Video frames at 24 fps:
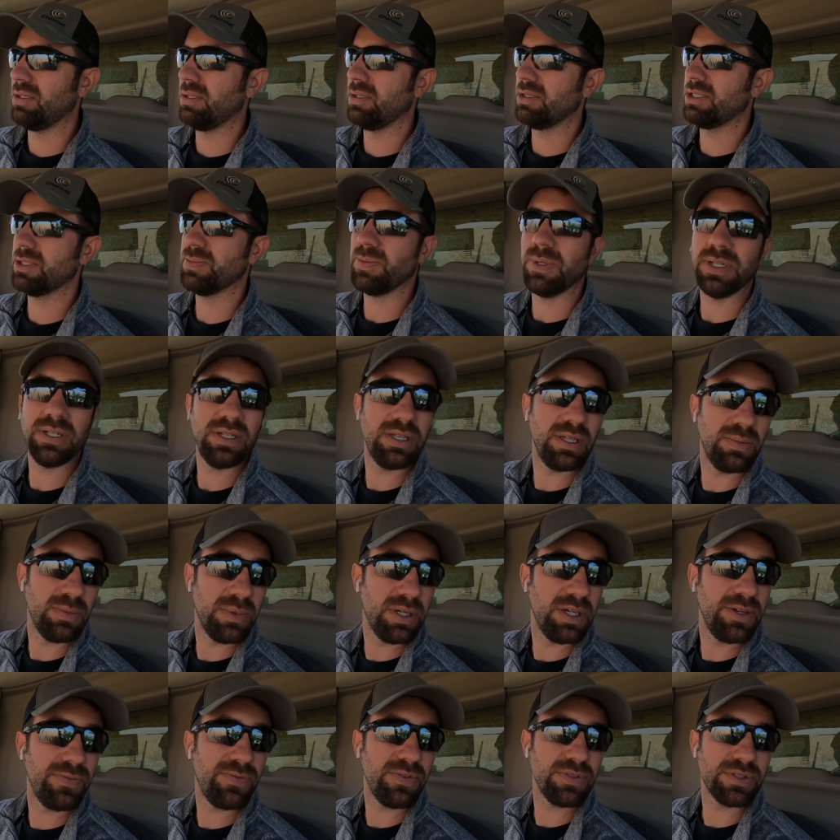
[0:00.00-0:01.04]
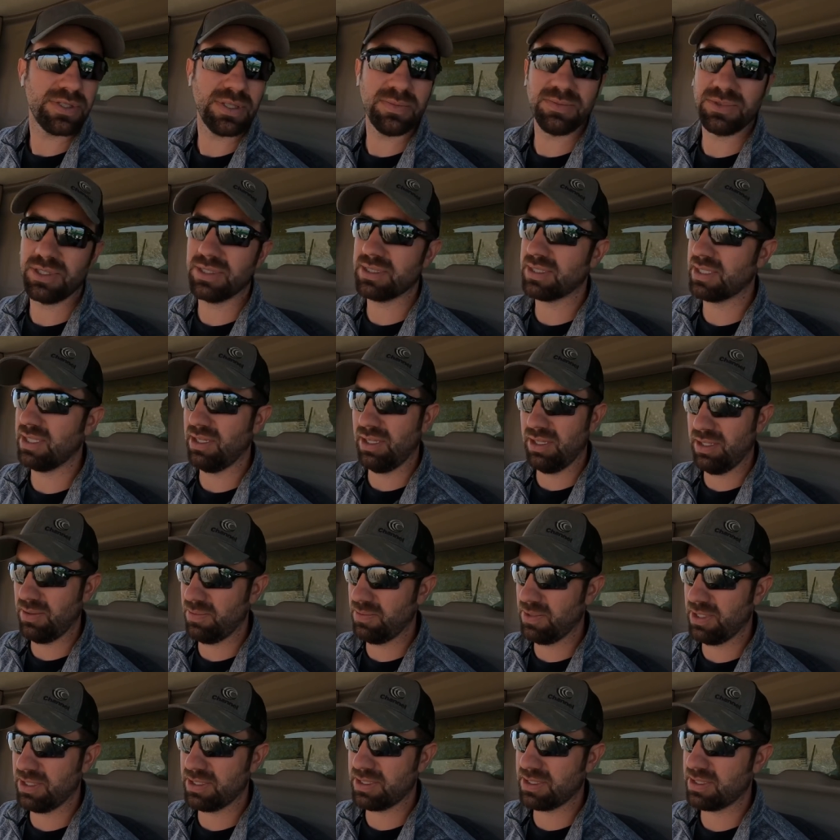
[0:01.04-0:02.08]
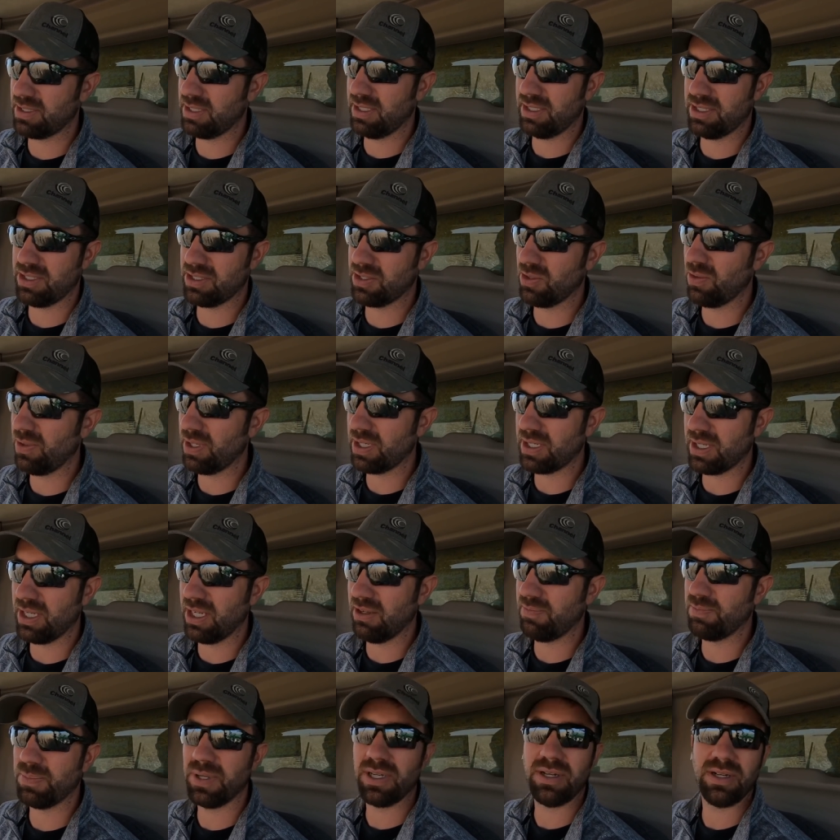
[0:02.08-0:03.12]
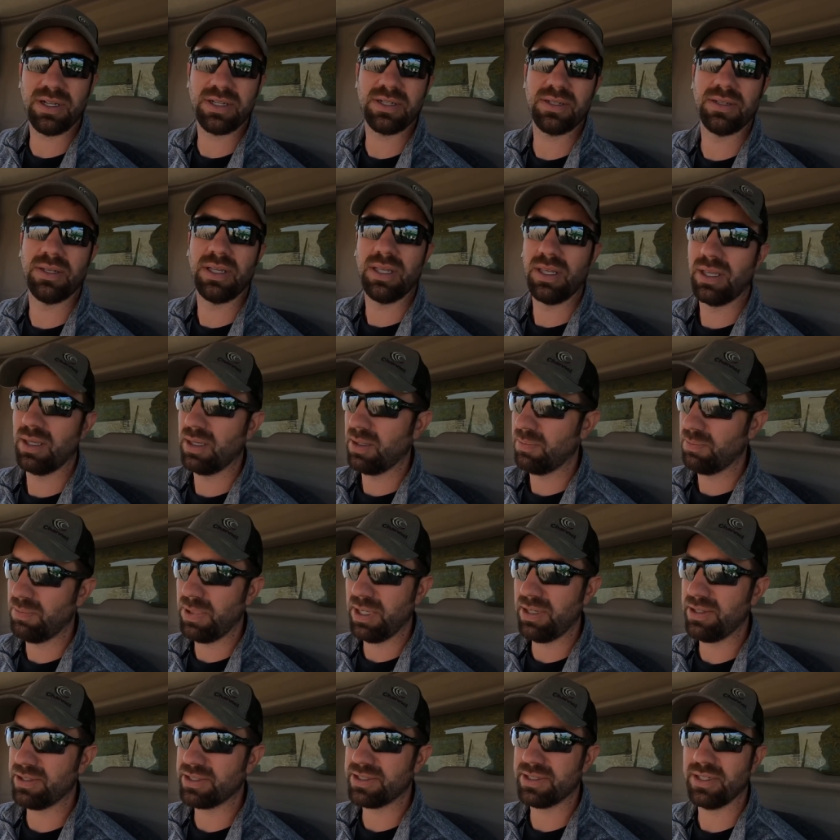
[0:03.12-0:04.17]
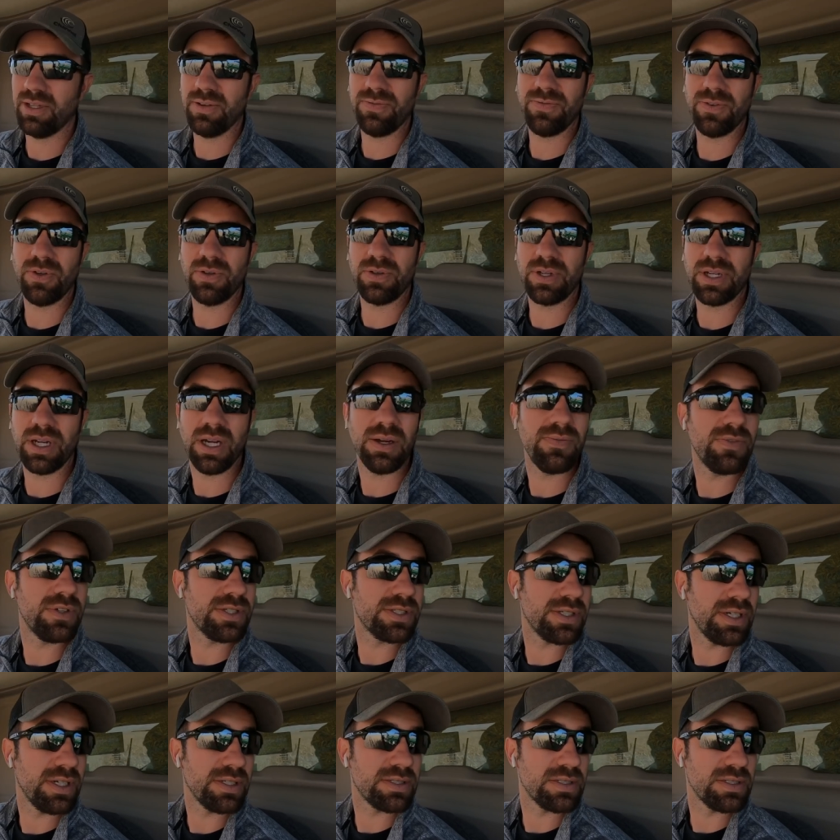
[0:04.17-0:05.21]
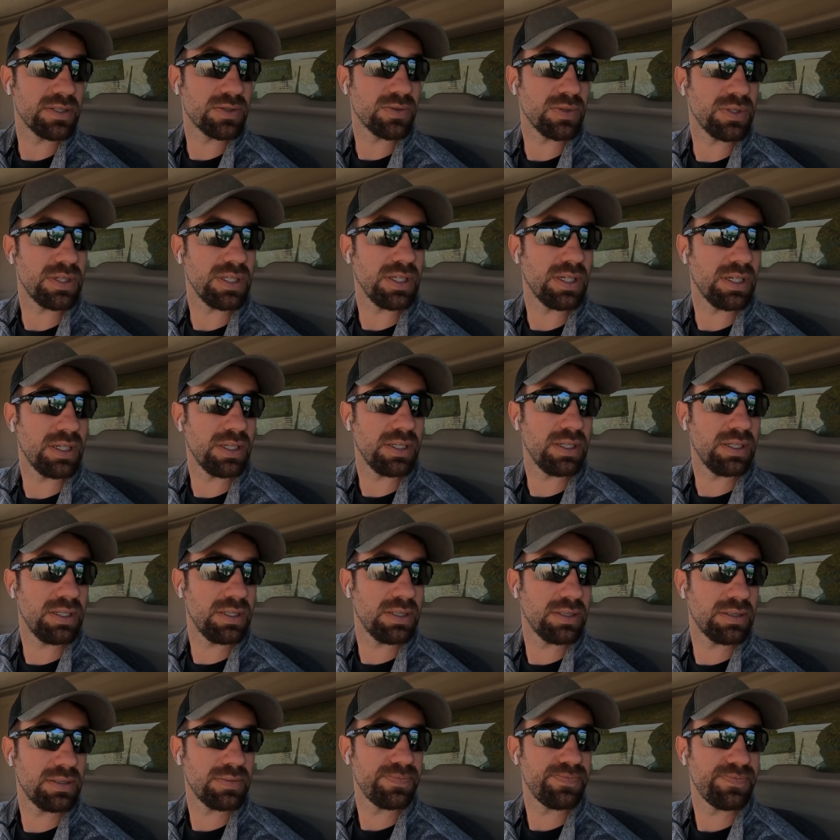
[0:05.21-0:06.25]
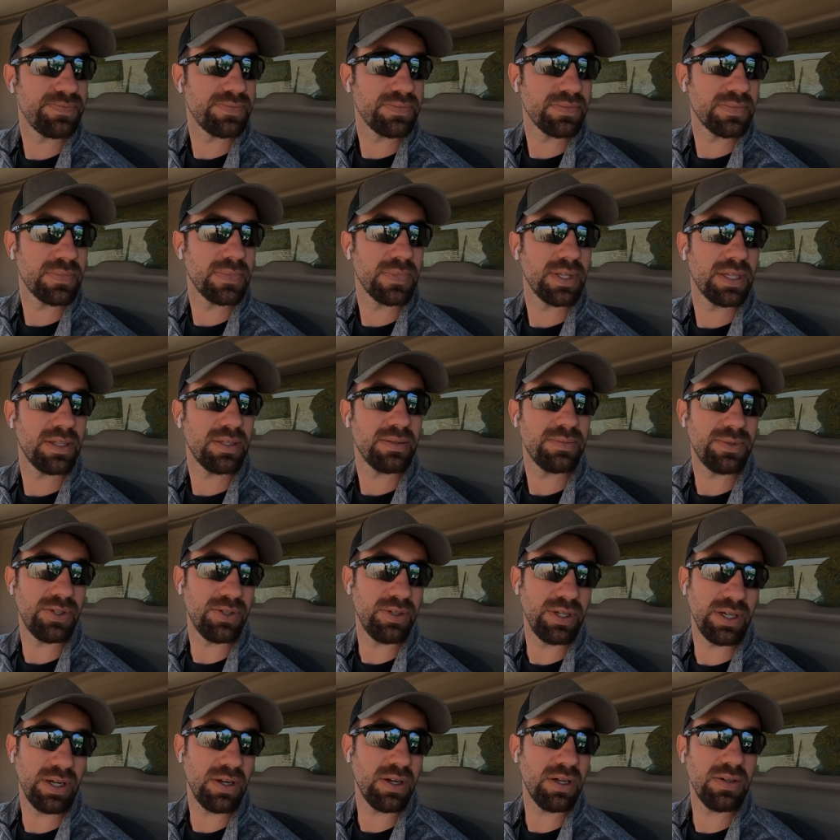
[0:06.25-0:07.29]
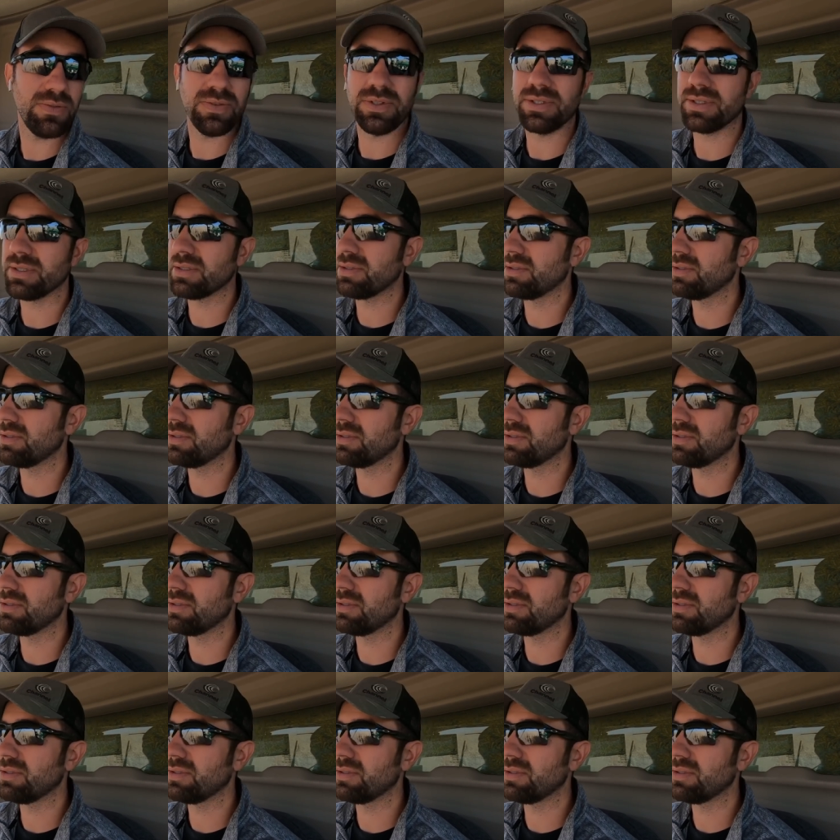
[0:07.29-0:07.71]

spending the money for something, just tell them it's so I can have better cell phone conversations with you, honey, during harvest.